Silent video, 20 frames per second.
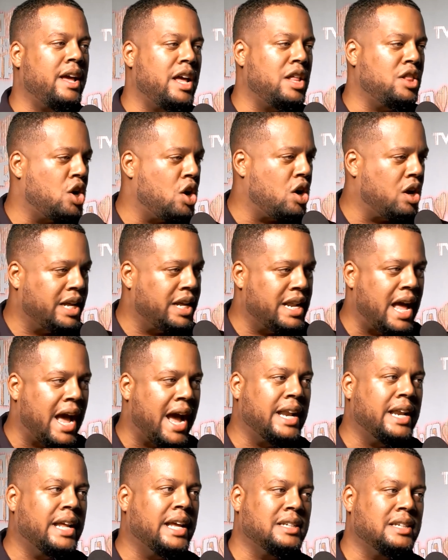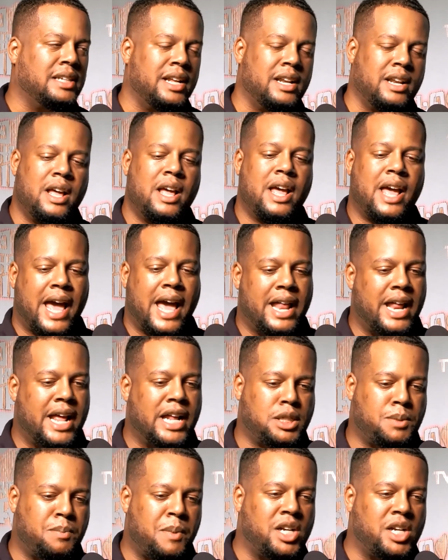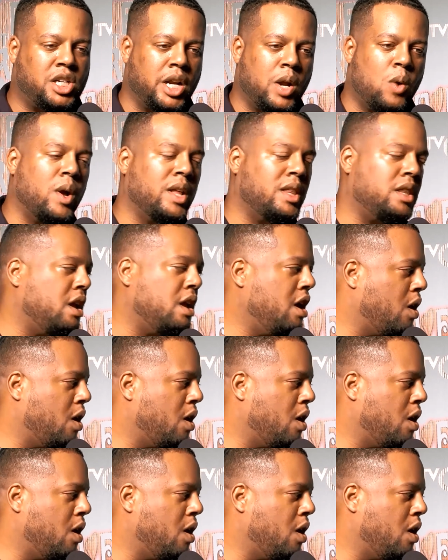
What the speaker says: in the early '90s, and especially with